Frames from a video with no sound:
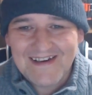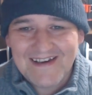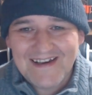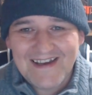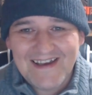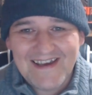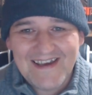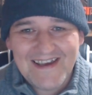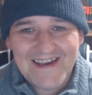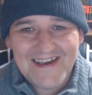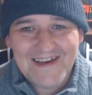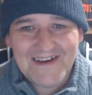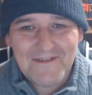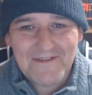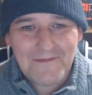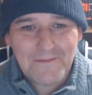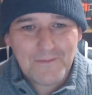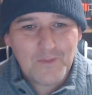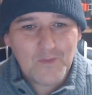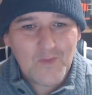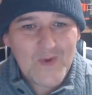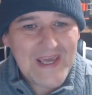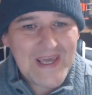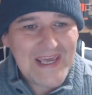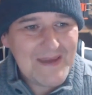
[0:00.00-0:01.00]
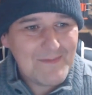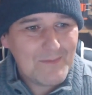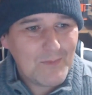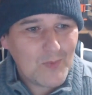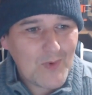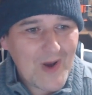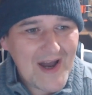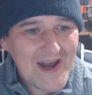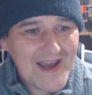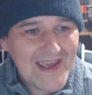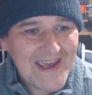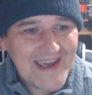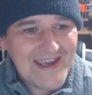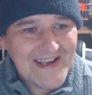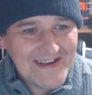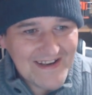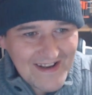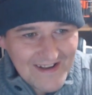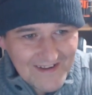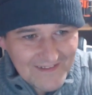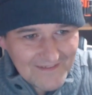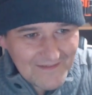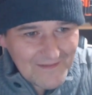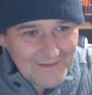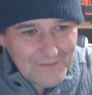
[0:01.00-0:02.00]
Fwee
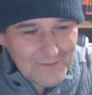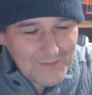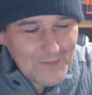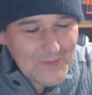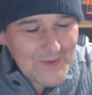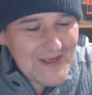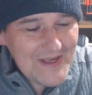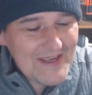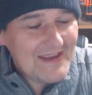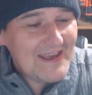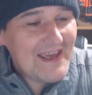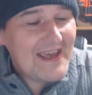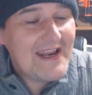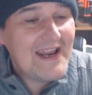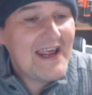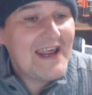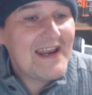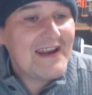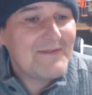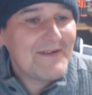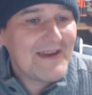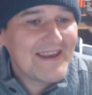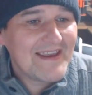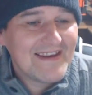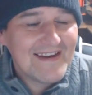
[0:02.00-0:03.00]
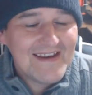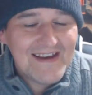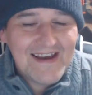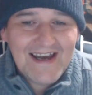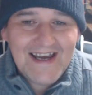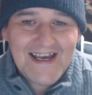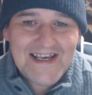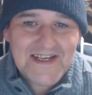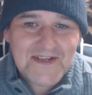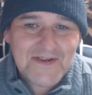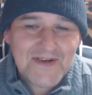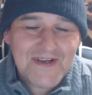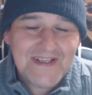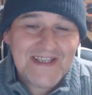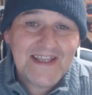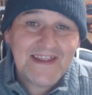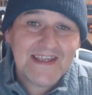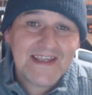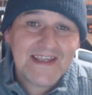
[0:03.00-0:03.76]
Bwayan. Fwee. Anyway, so I did the